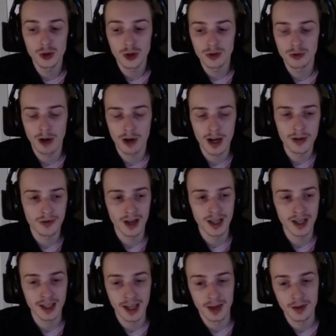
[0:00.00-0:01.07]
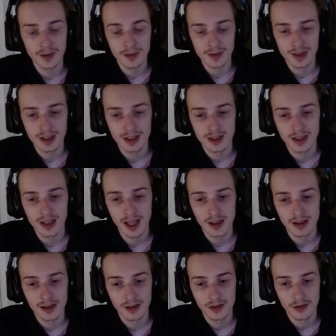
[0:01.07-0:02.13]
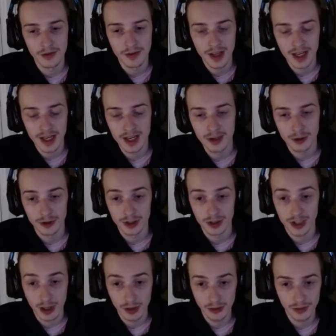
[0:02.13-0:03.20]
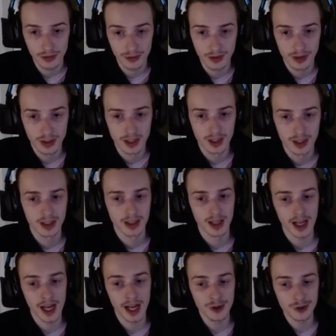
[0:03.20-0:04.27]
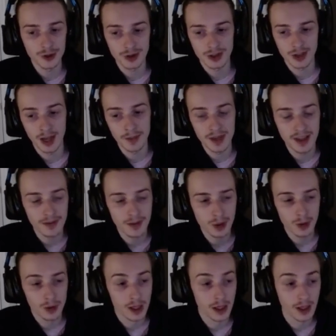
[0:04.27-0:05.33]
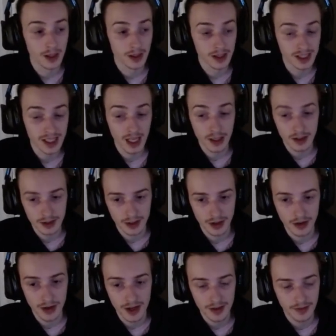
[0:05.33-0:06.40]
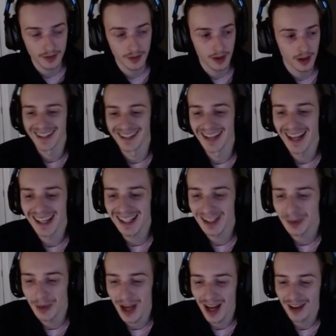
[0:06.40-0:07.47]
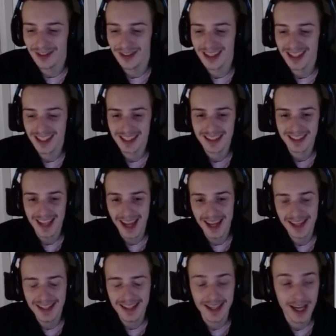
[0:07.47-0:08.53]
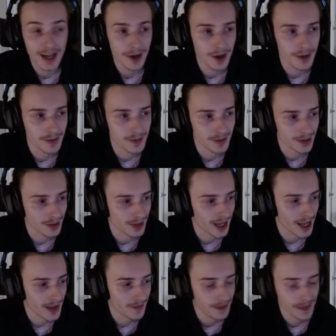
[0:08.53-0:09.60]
try to find items that fit in yourself. I'm giving you the skeleton, right? Next, we have the tanky items, okay?